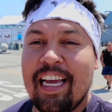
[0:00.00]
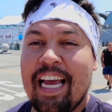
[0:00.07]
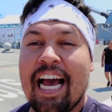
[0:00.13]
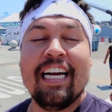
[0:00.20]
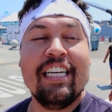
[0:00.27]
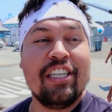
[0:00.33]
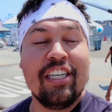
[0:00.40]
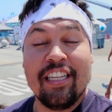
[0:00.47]
they
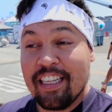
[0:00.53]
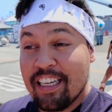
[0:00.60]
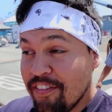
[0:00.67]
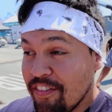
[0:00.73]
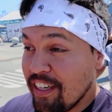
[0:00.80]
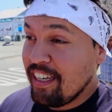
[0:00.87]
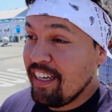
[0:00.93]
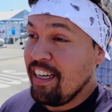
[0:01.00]
actually
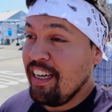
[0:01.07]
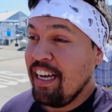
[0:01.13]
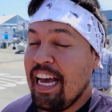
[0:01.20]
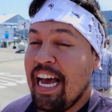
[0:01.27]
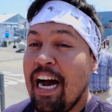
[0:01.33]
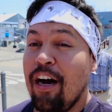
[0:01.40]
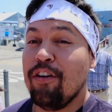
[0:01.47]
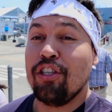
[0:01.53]
lived in,
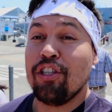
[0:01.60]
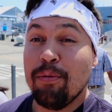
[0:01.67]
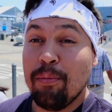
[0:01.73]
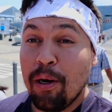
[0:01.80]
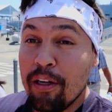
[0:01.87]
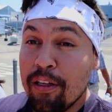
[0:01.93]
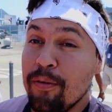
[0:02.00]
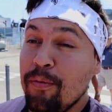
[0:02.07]
how
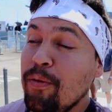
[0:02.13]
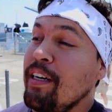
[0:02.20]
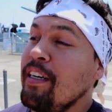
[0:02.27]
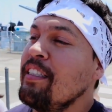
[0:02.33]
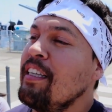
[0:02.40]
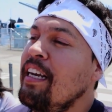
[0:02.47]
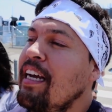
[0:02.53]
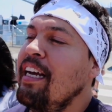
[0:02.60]
small it
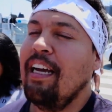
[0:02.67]
was.